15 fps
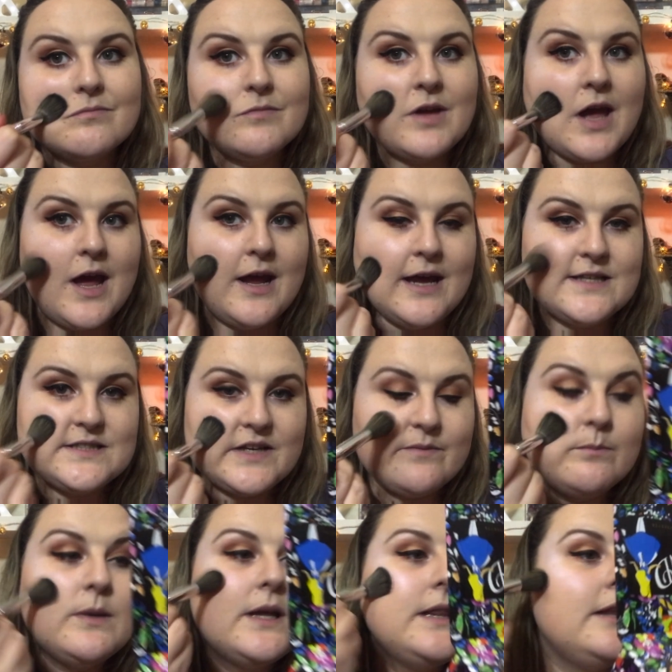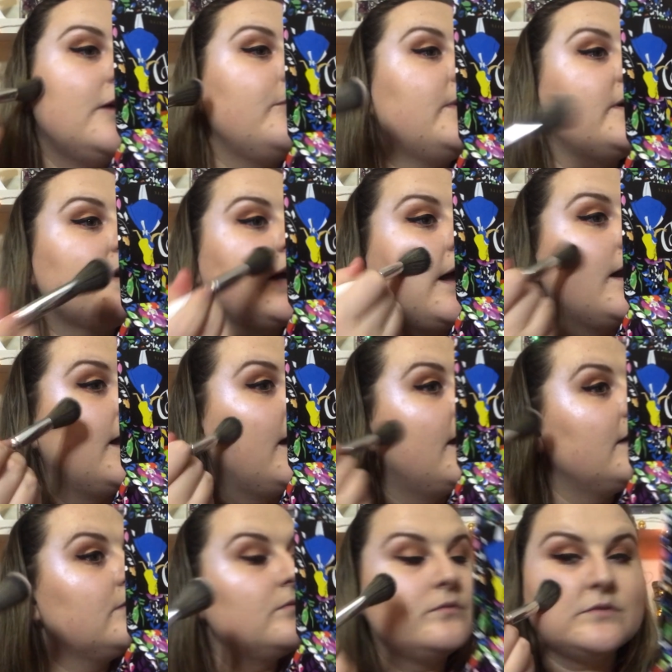Okay, that's given me a little bit of
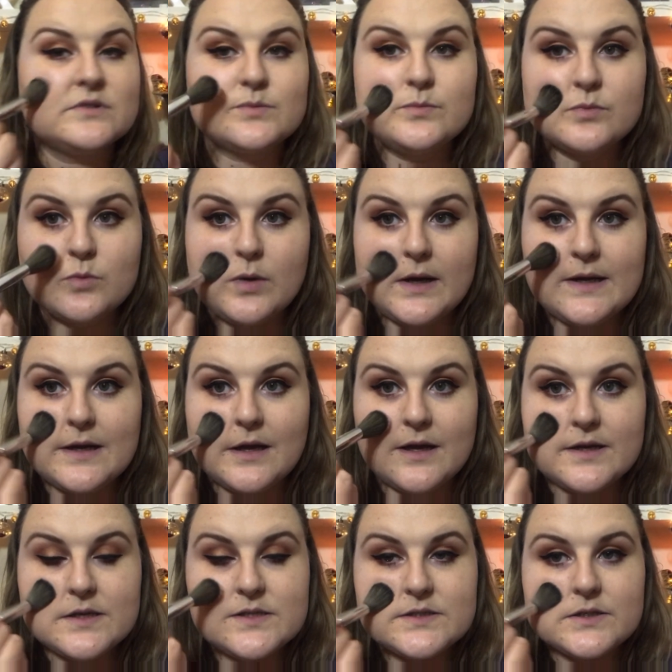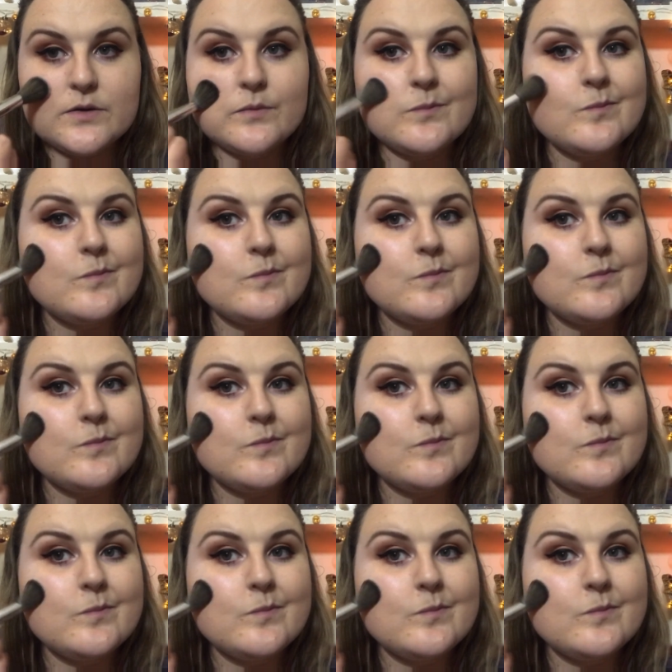colour. It's quite nice.